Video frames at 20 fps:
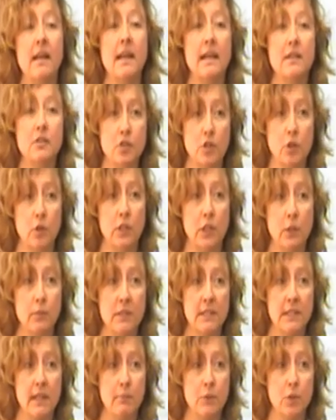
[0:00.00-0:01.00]
It's totally up
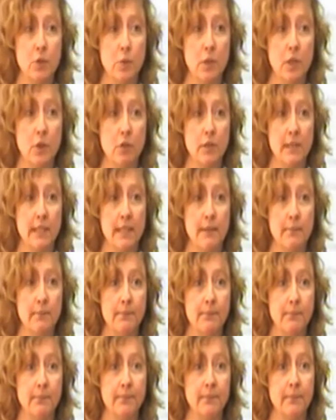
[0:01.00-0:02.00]
to them to agree.
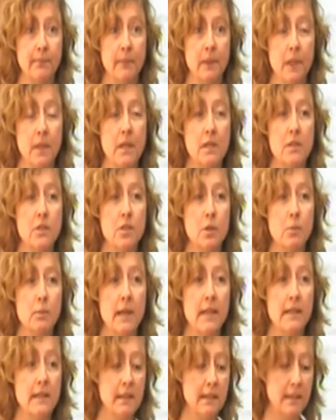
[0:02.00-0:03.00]
So where they